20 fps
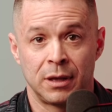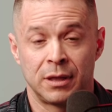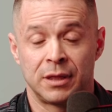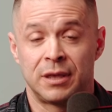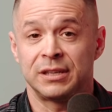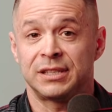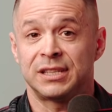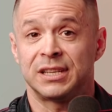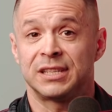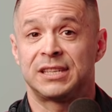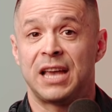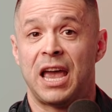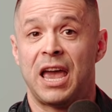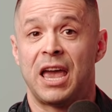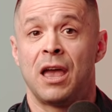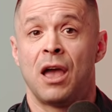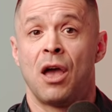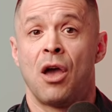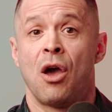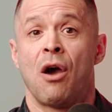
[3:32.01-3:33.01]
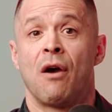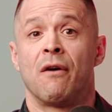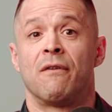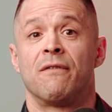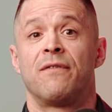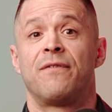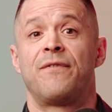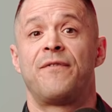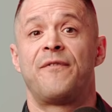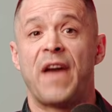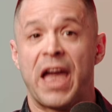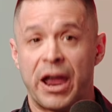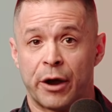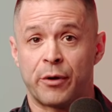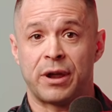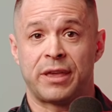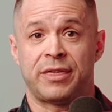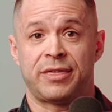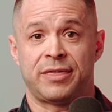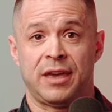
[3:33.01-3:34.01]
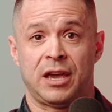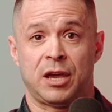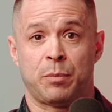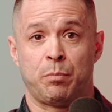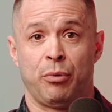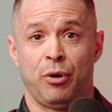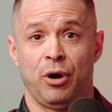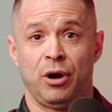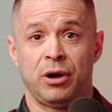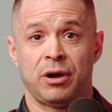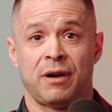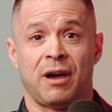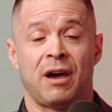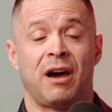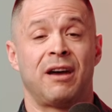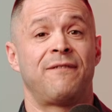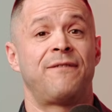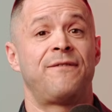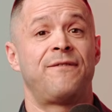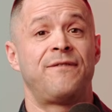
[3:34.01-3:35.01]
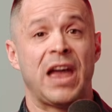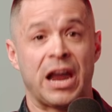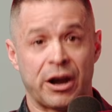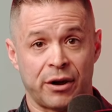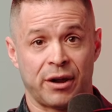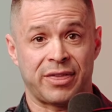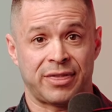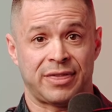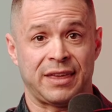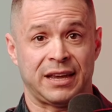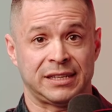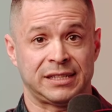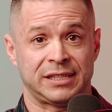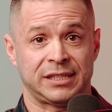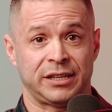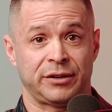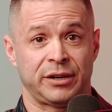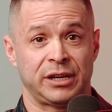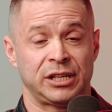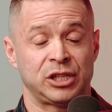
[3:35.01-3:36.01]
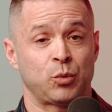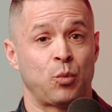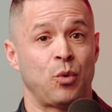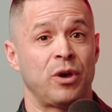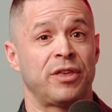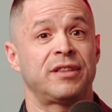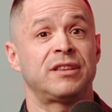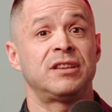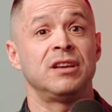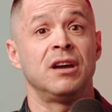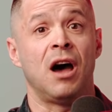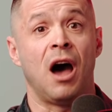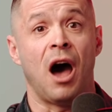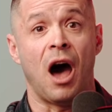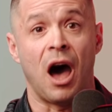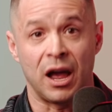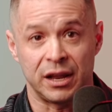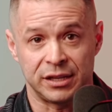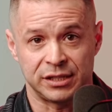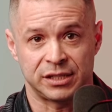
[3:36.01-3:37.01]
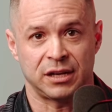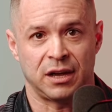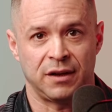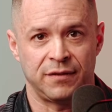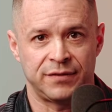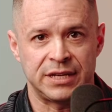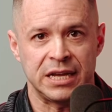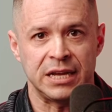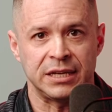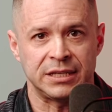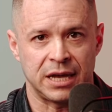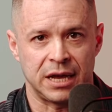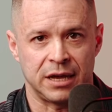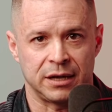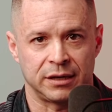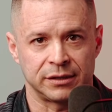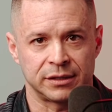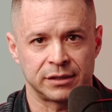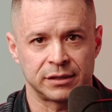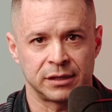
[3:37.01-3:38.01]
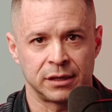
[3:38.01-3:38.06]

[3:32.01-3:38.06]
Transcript: This is a very thick book, a very thick series with tons of details.